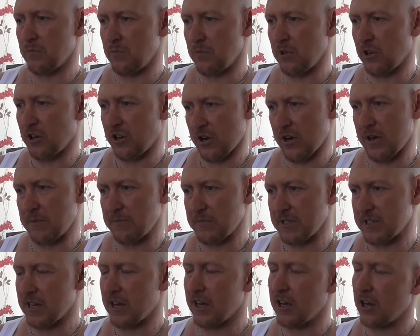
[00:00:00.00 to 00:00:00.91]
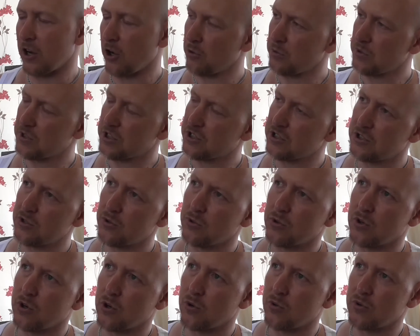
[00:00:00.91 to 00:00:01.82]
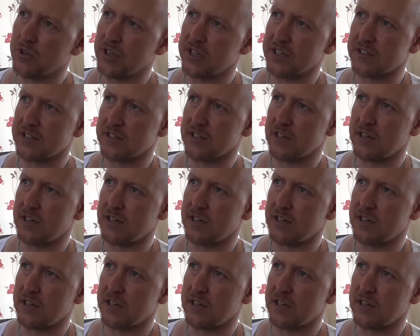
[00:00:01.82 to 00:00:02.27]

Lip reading: like I am today, I would still call this